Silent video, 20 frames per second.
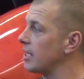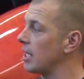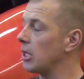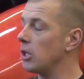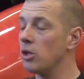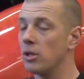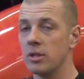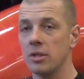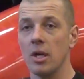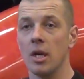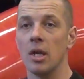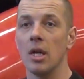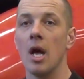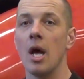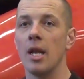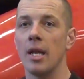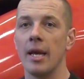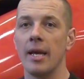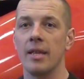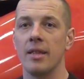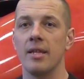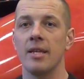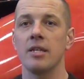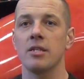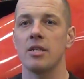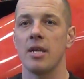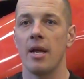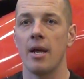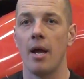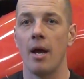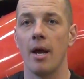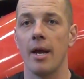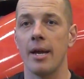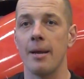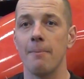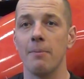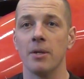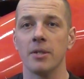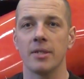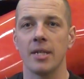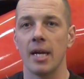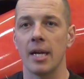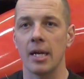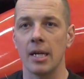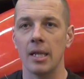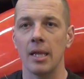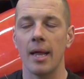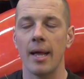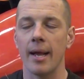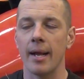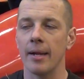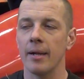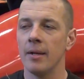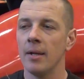that looks a lot like this. He built out of clay.